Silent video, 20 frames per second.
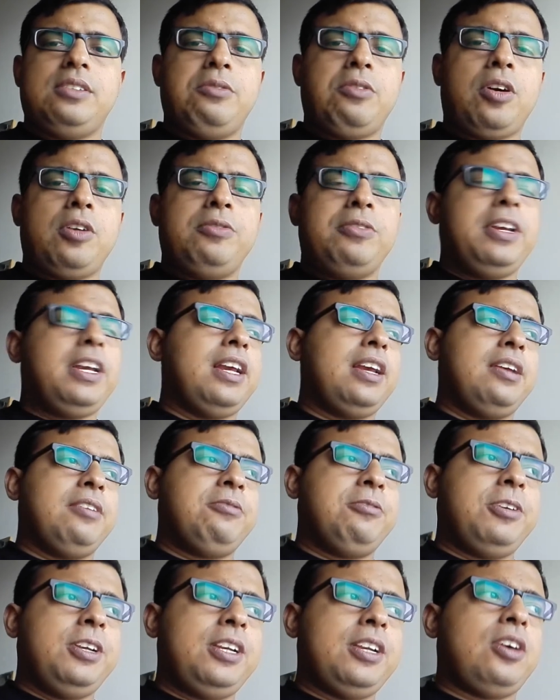evolving
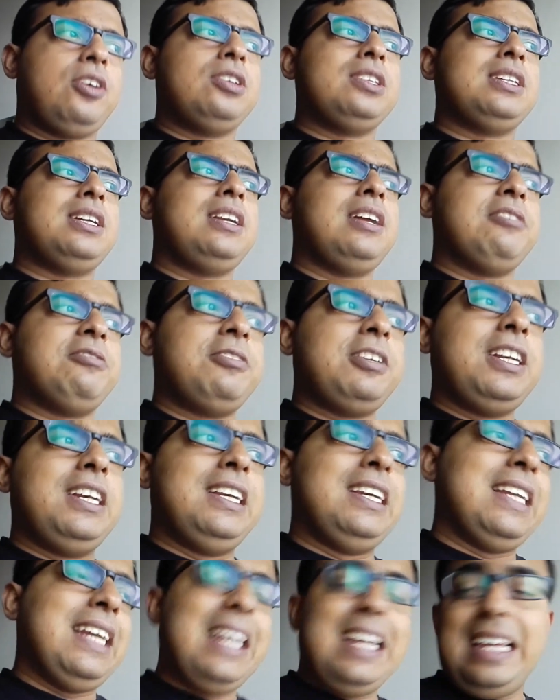every now and then, every
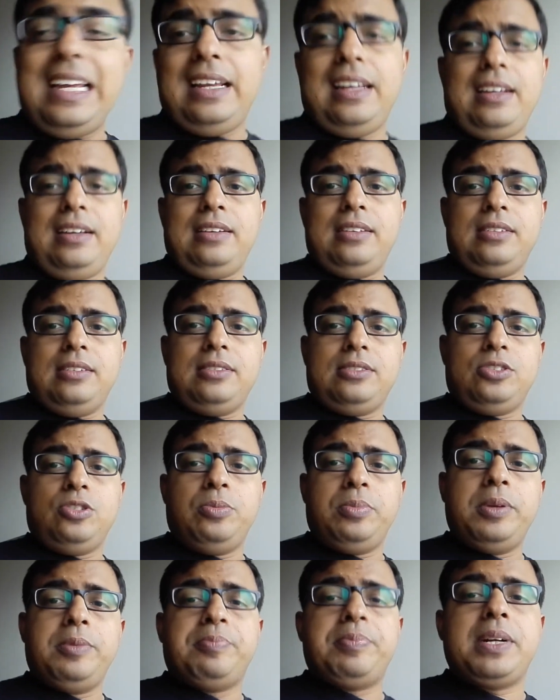day, to
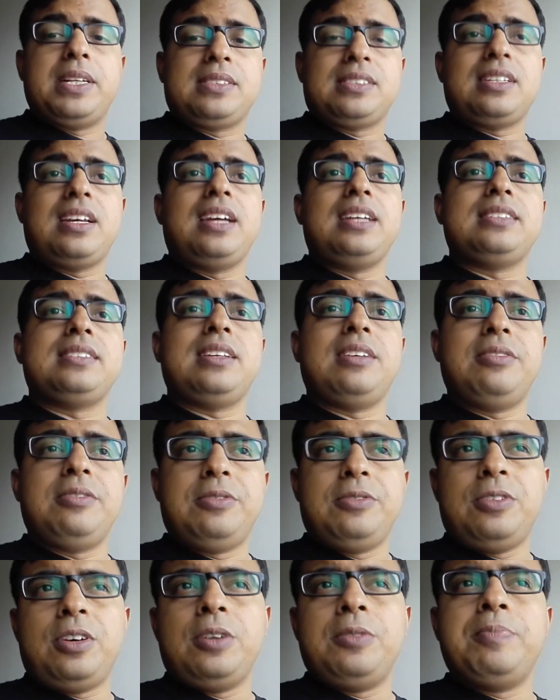be precise, a
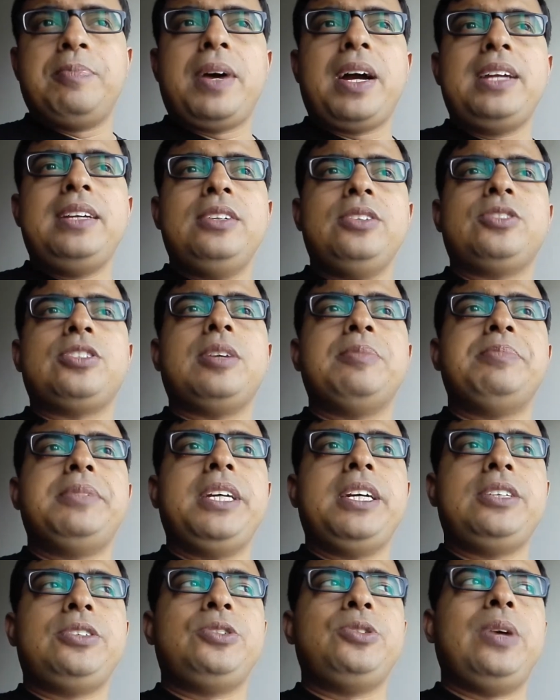minute
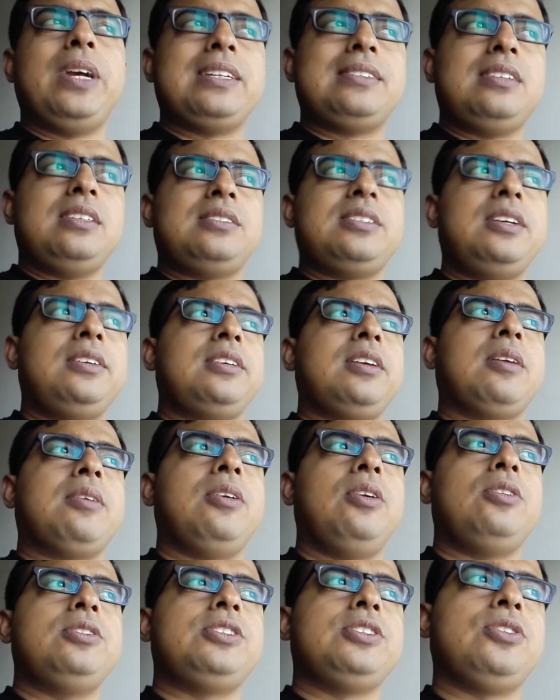update to existing
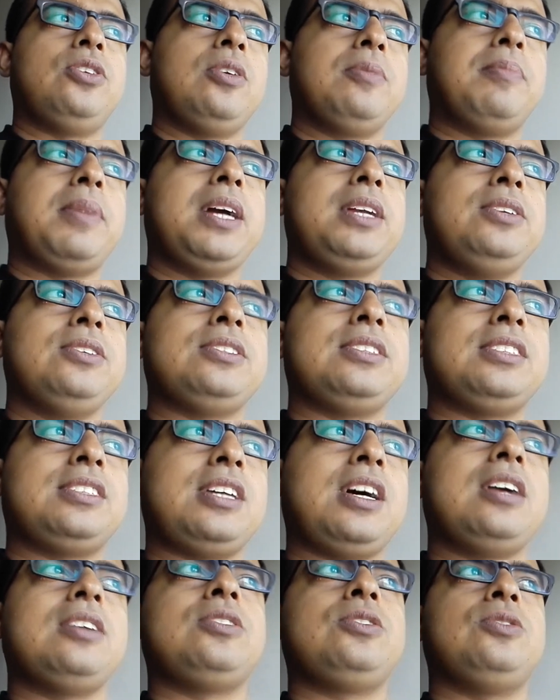technology or minute
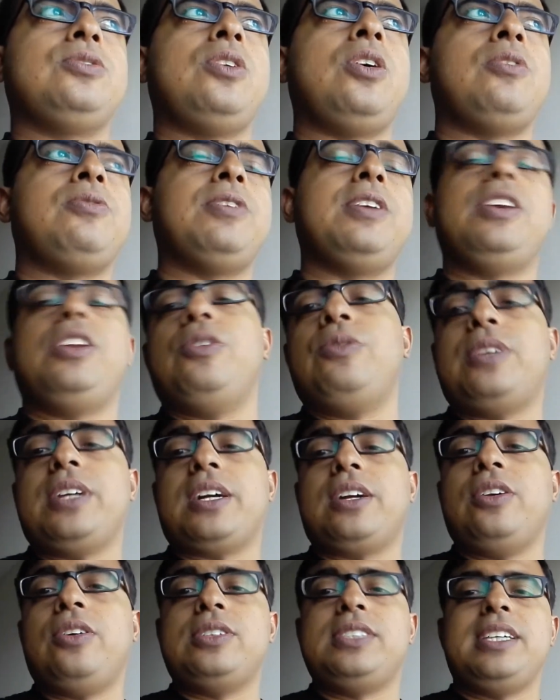start of a new
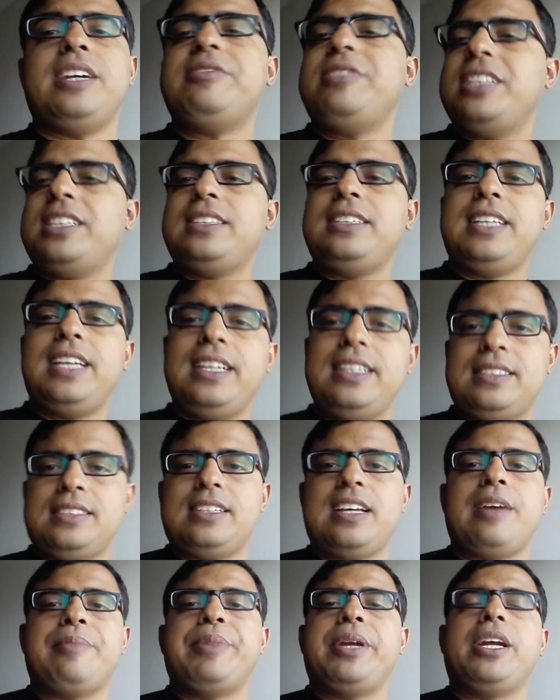technology. Every day it's
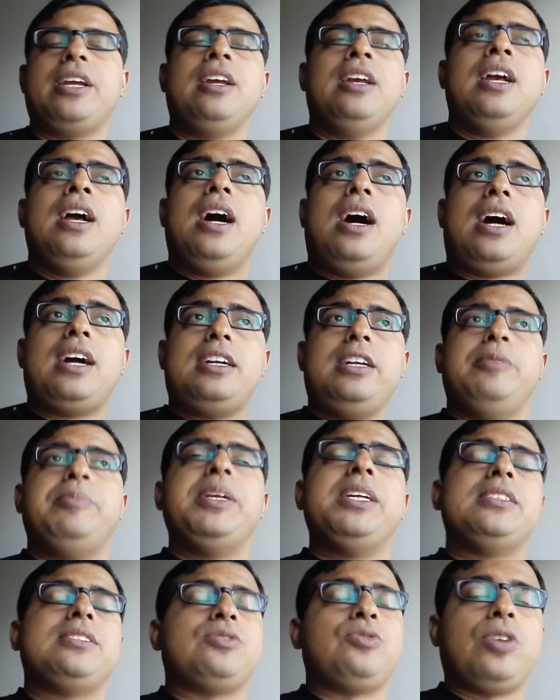happening.
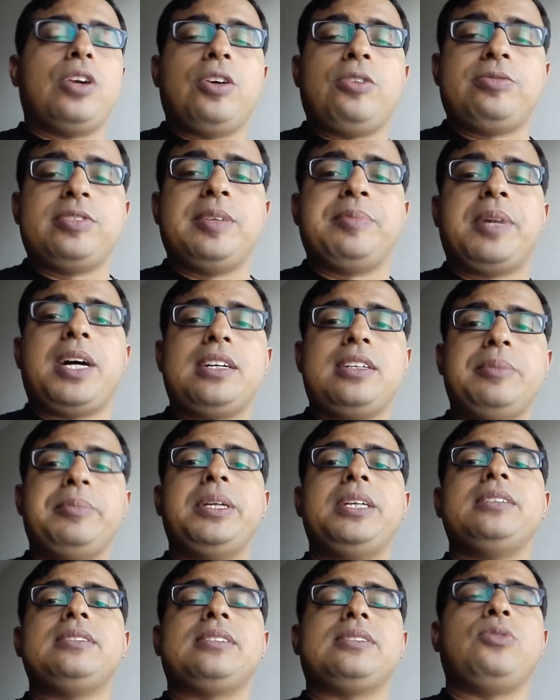RTB is one of them.
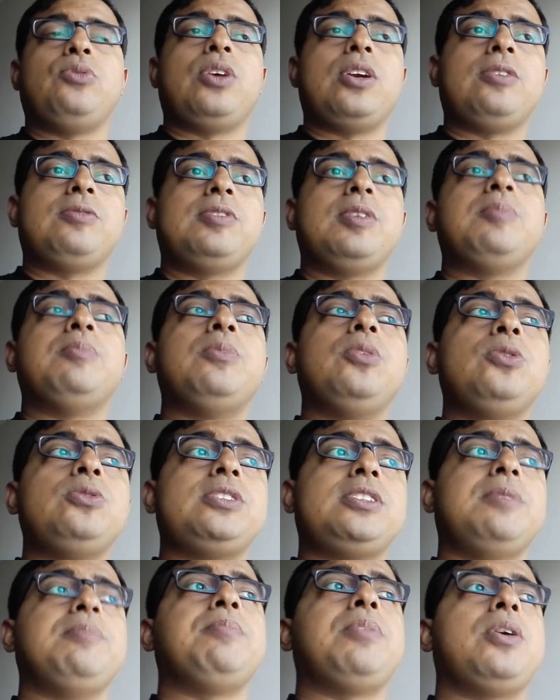RTB is one of the
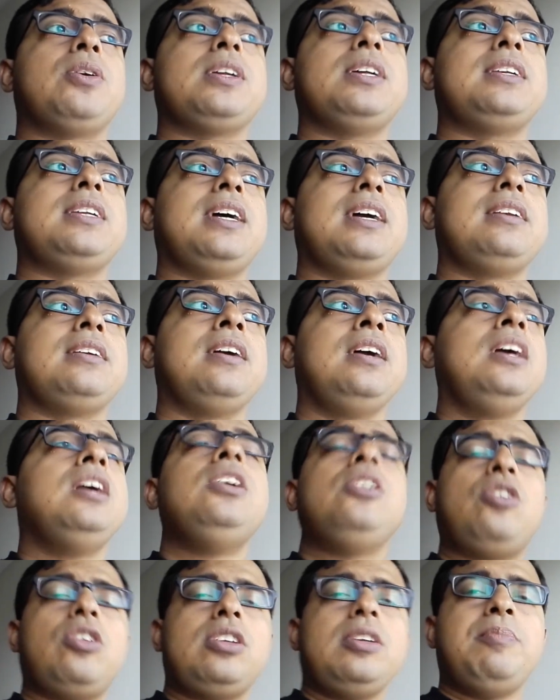most important, and
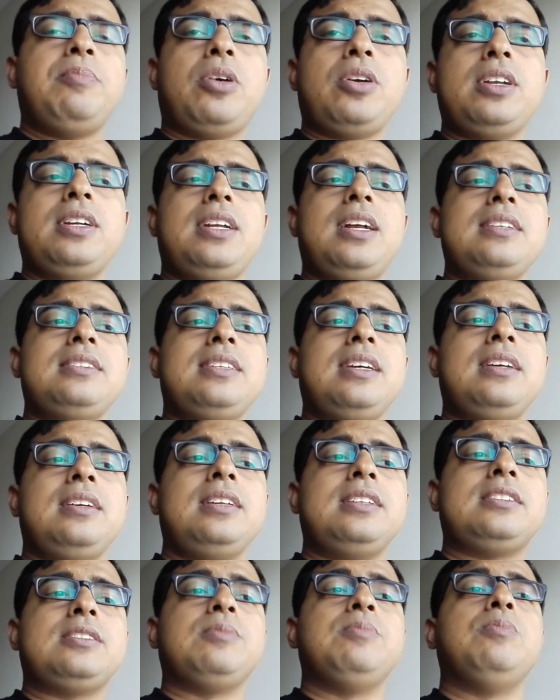not important, I'll say
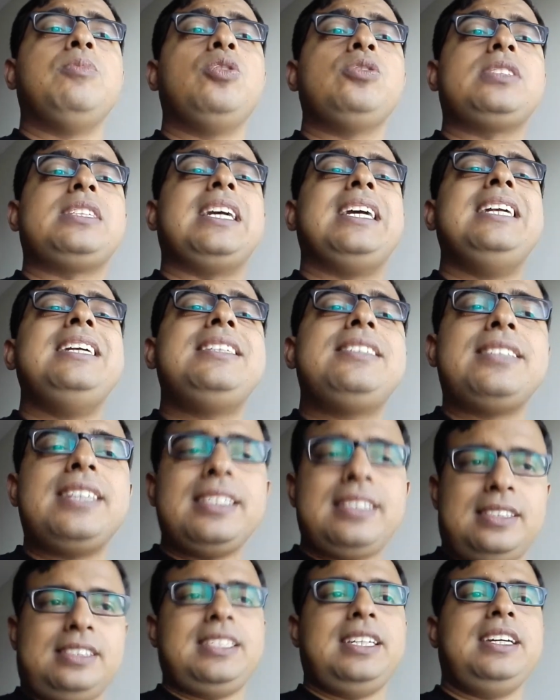it's the most
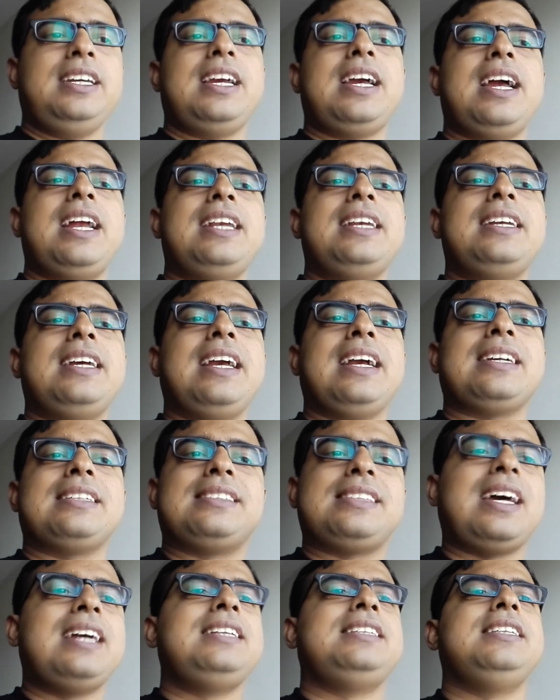interesting and
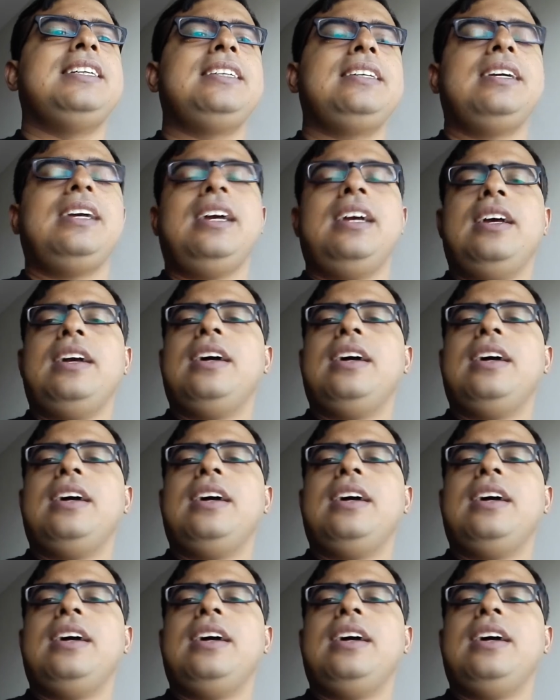exciting